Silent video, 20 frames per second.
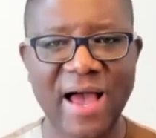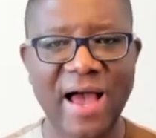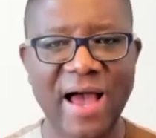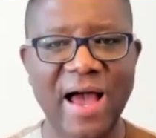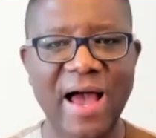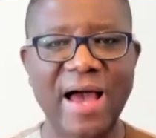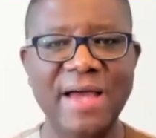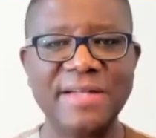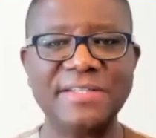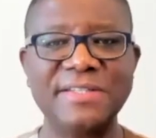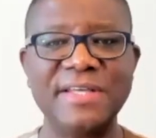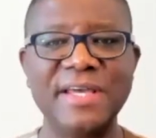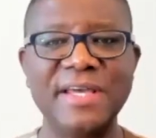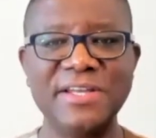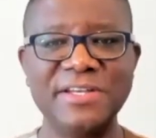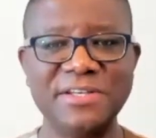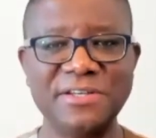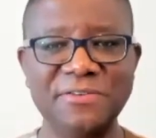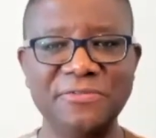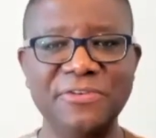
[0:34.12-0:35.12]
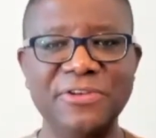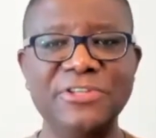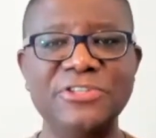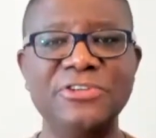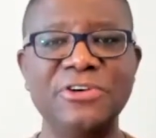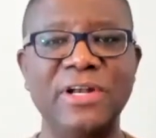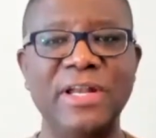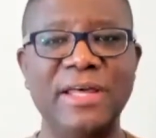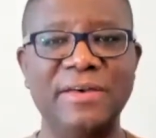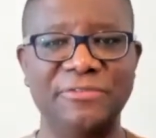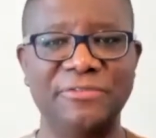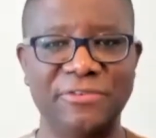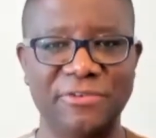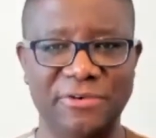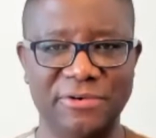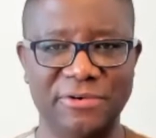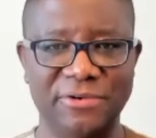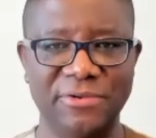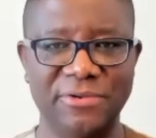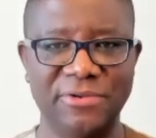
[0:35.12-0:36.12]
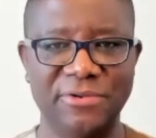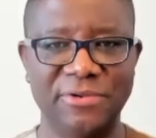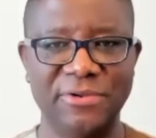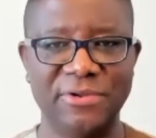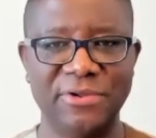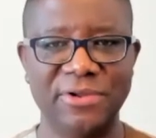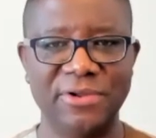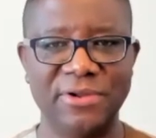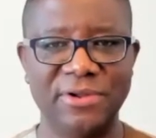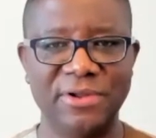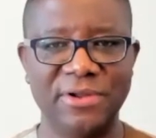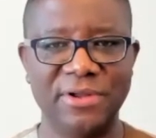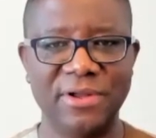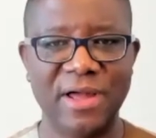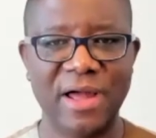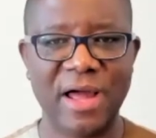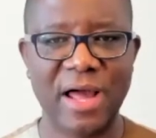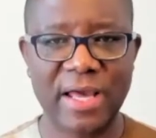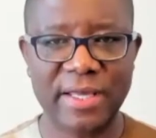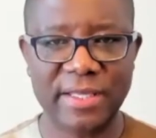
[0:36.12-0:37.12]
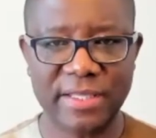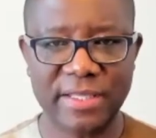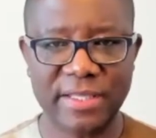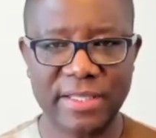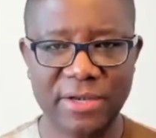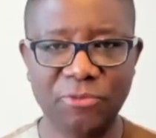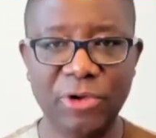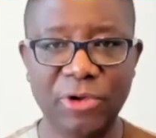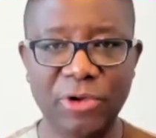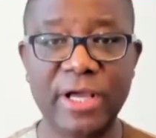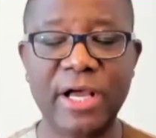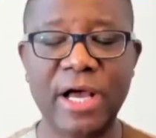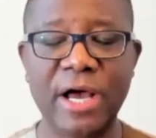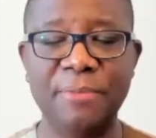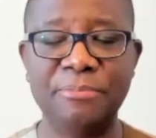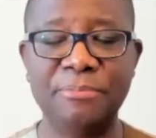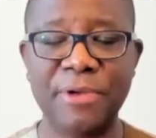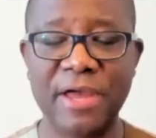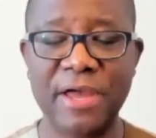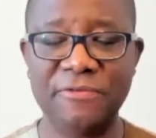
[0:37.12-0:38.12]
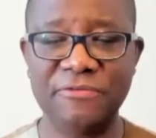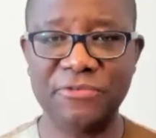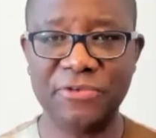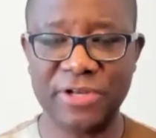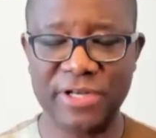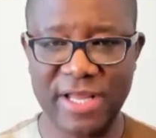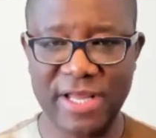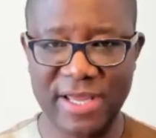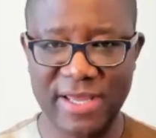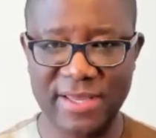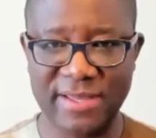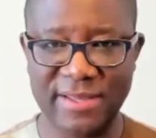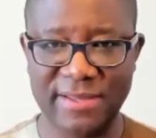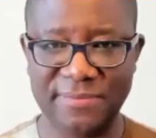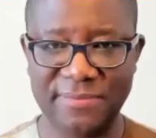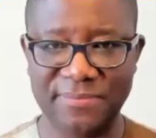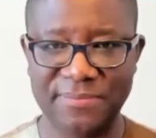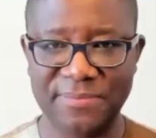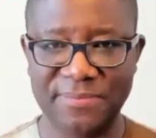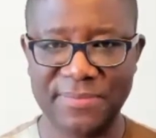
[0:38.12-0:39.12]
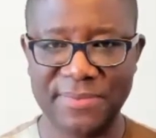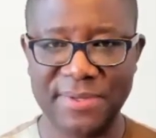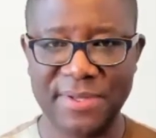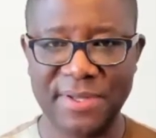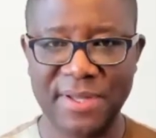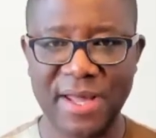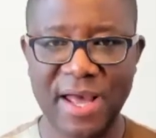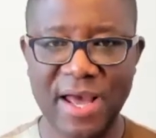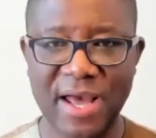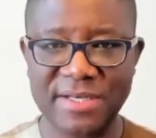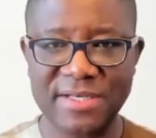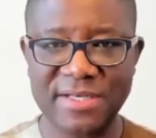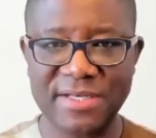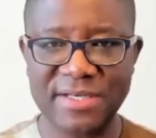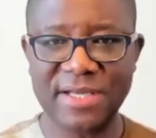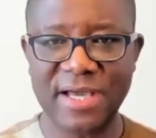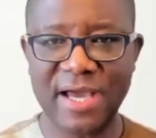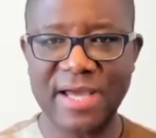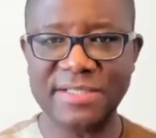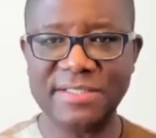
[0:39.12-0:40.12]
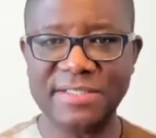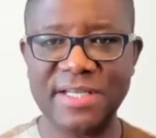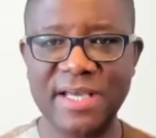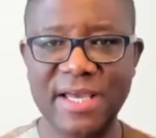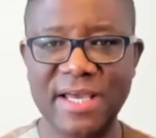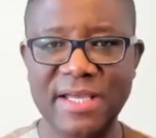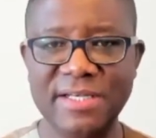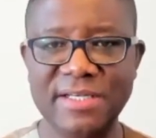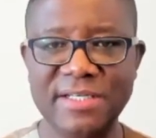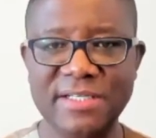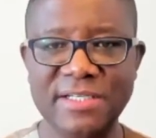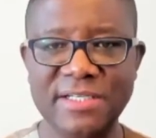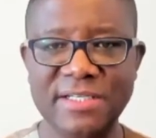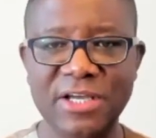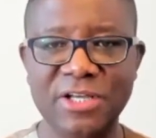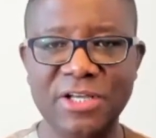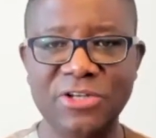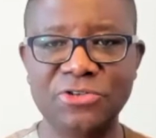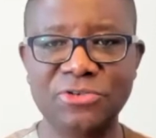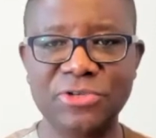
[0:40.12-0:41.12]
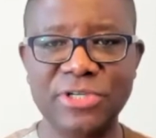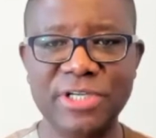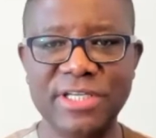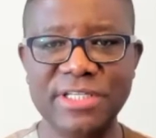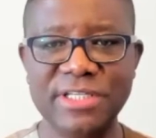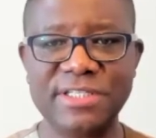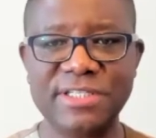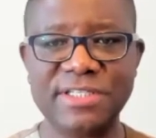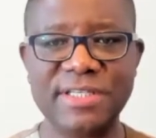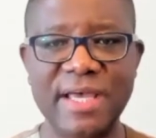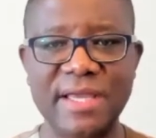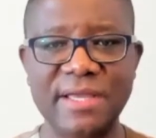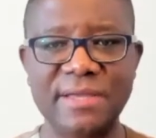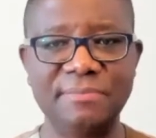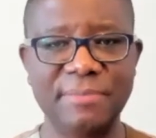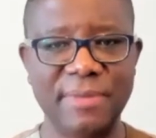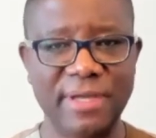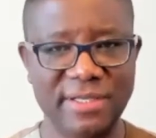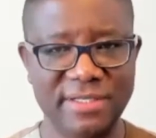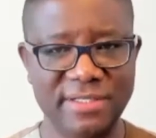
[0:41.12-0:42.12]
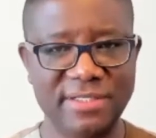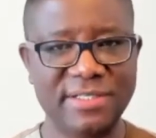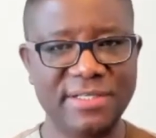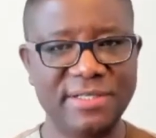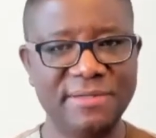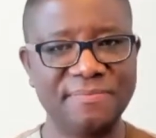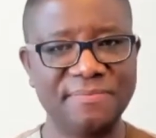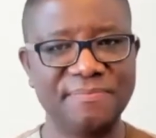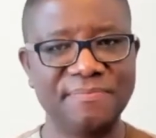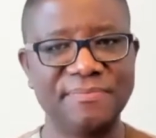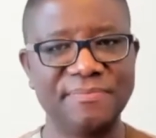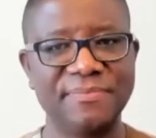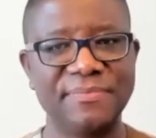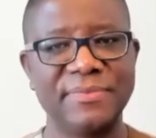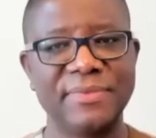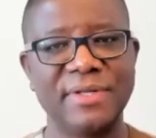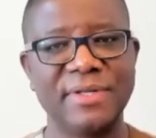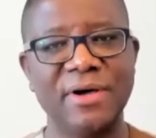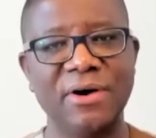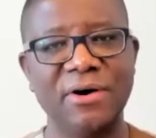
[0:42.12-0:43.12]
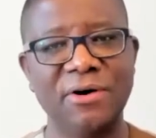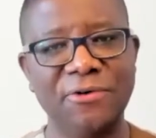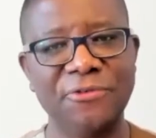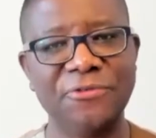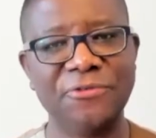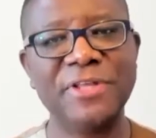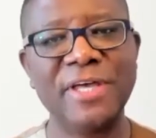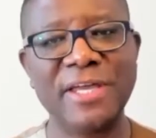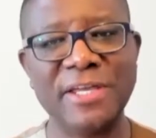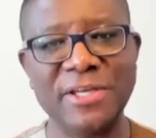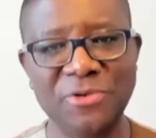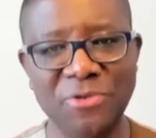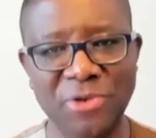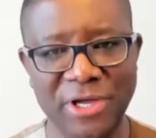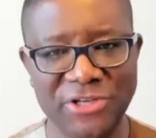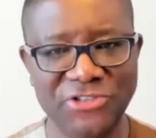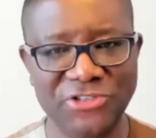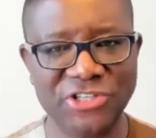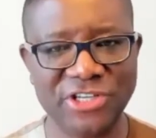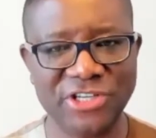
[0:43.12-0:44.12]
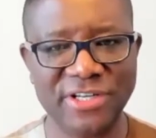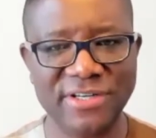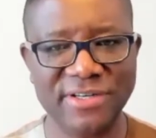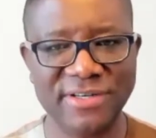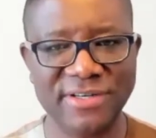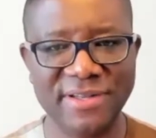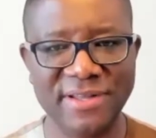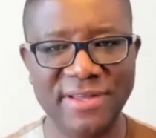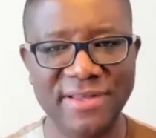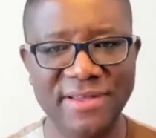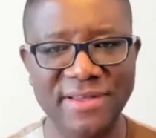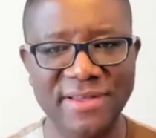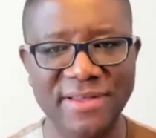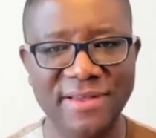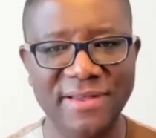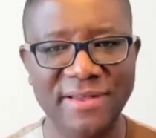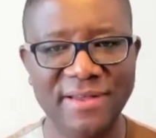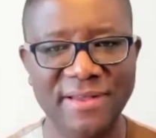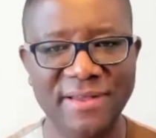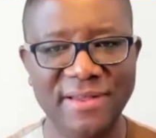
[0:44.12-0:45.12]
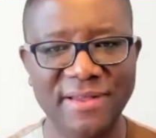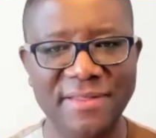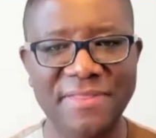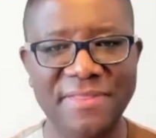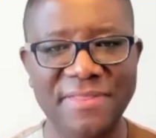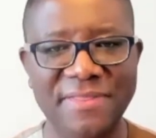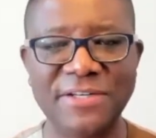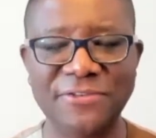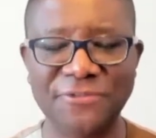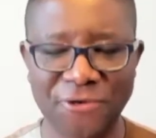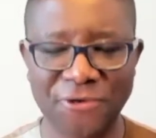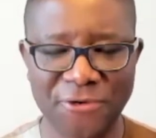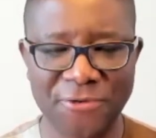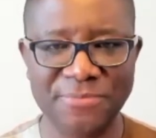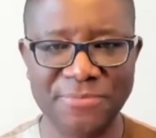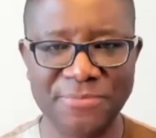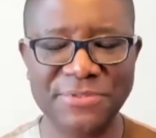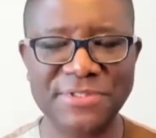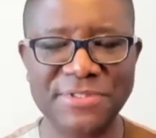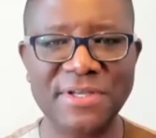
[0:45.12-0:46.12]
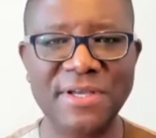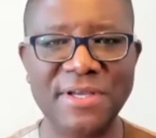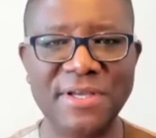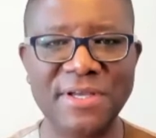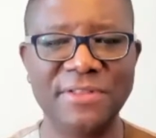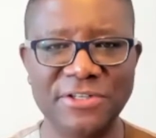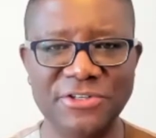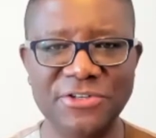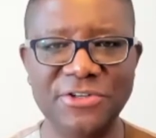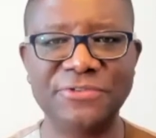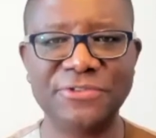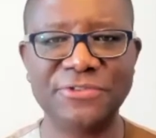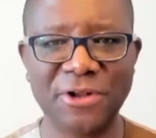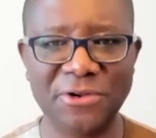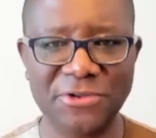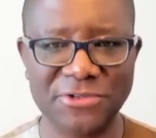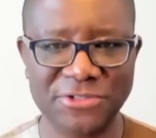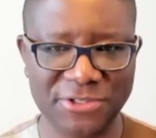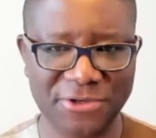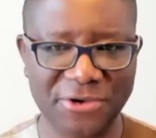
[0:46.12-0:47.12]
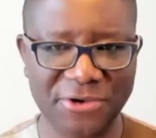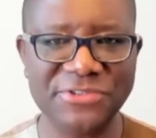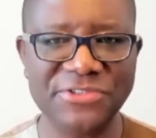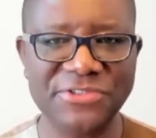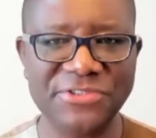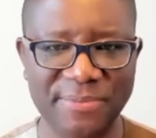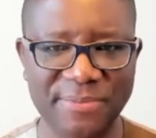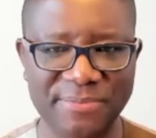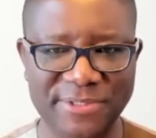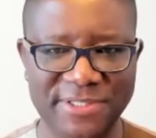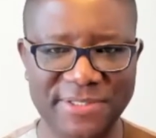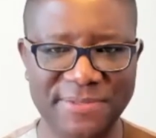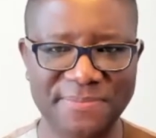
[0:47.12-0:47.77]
At the individual level, I can wake up every day and attend to each segment of the equation that forms the driftology concept.